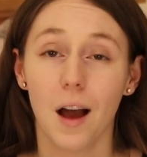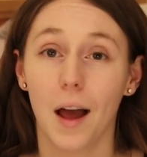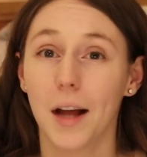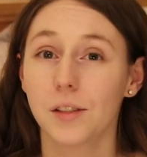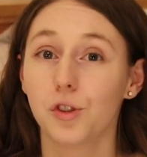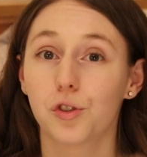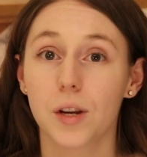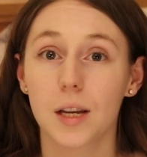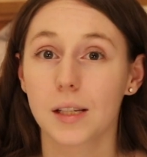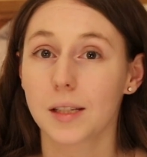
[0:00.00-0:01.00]
I had to
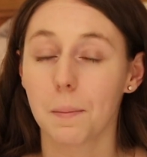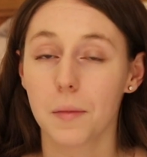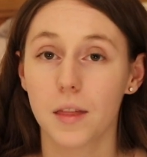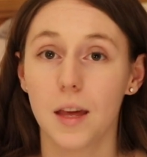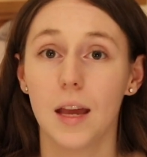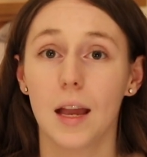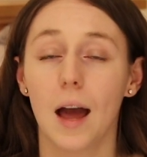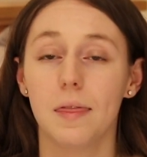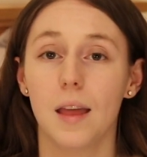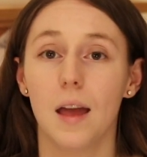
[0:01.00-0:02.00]
drink something,
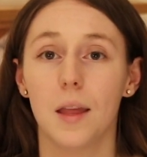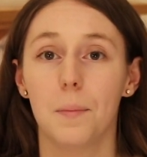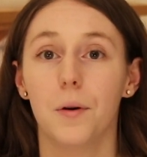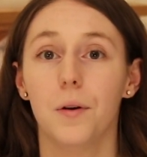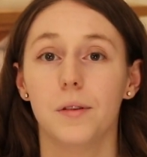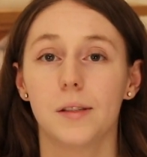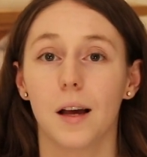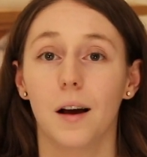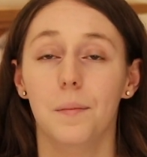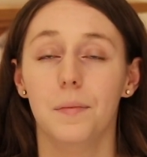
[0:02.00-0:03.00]
and then they put
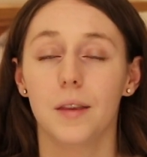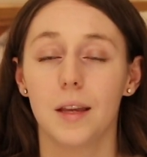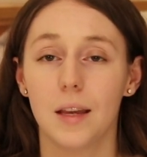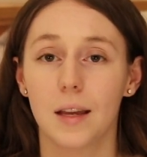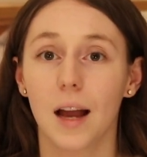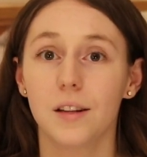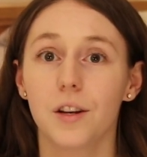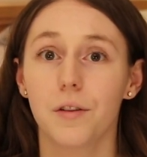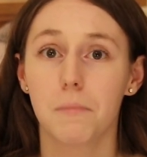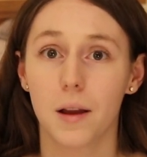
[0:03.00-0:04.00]
um, the
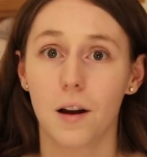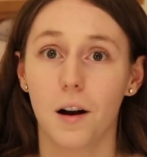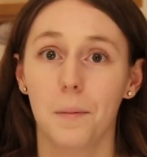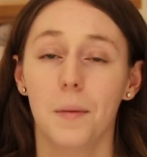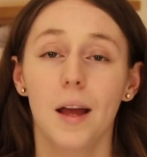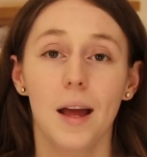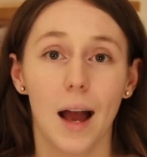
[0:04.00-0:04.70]
cannula in my arm,